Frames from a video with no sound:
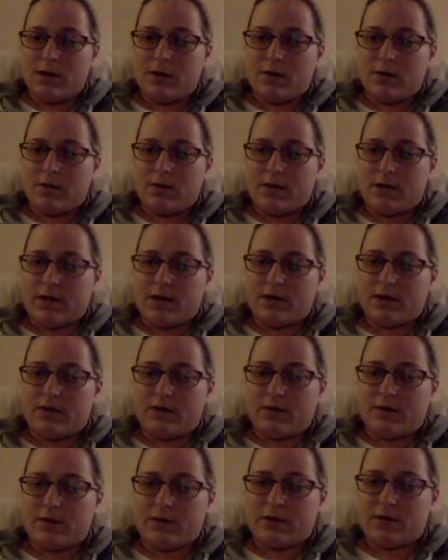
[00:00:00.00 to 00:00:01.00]
who will ask
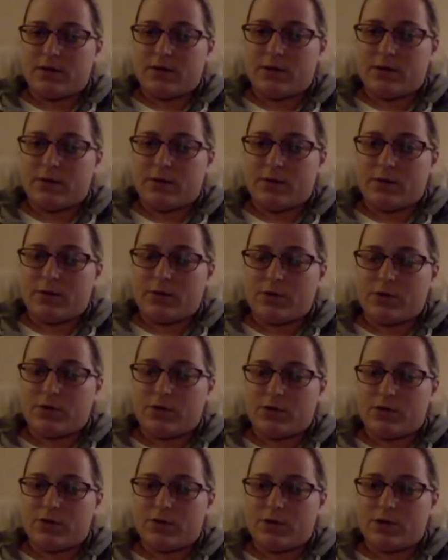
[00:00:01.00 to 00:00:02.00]
for a sample or
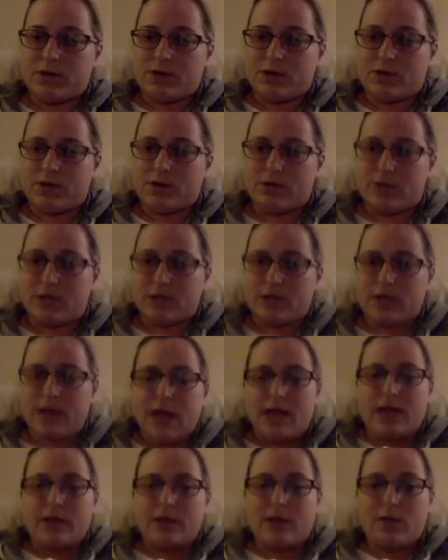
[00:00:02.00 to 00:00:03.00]
shows interest?
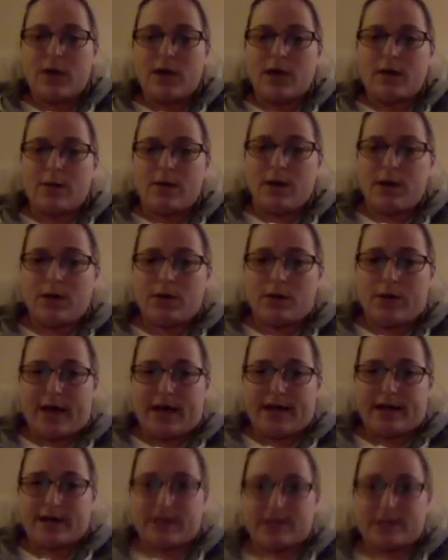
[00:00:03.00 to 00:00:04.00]
So anybody who
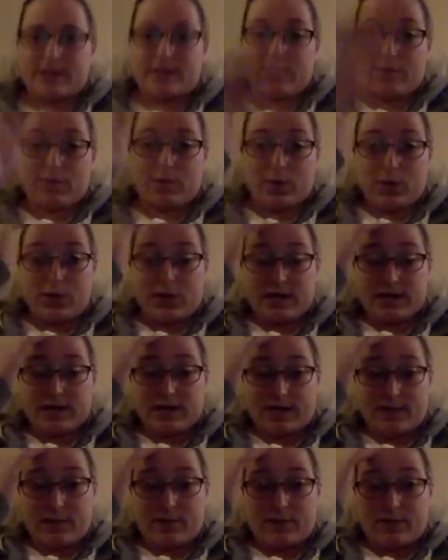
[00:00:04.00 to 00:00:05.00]
asks for a
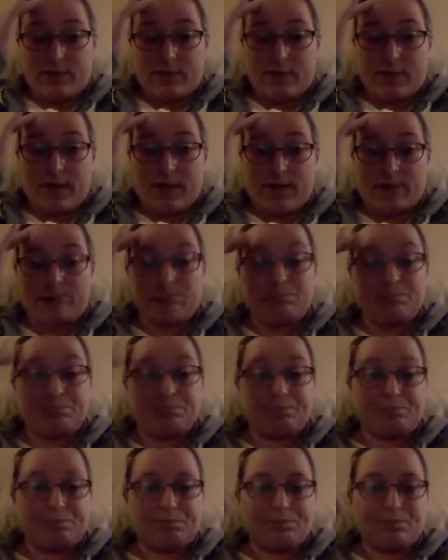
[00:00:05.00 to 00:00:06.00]
sample from me,
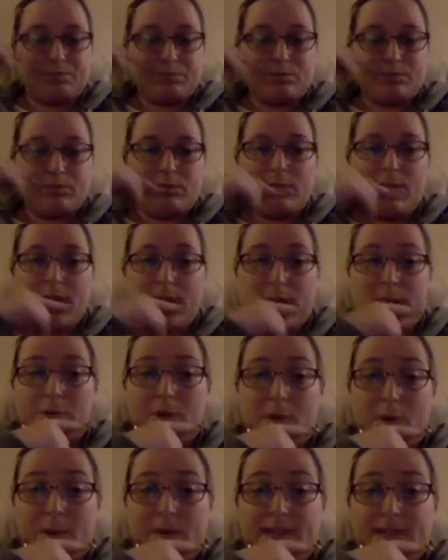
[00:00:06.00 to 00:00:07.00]
I'm
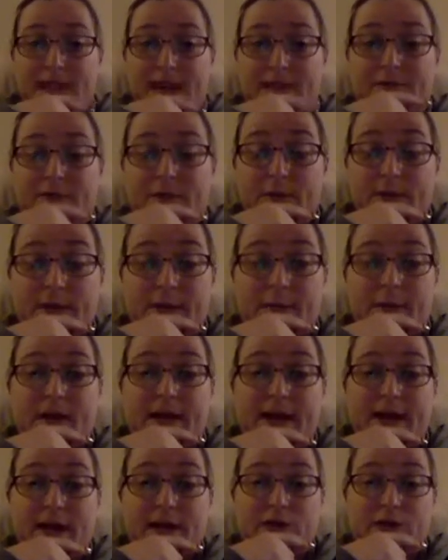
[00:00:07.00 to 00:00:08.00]
going to have their email
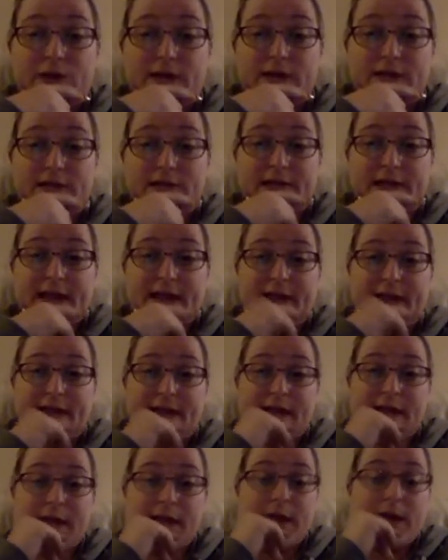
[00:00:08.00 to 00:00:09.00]
address, Kathy.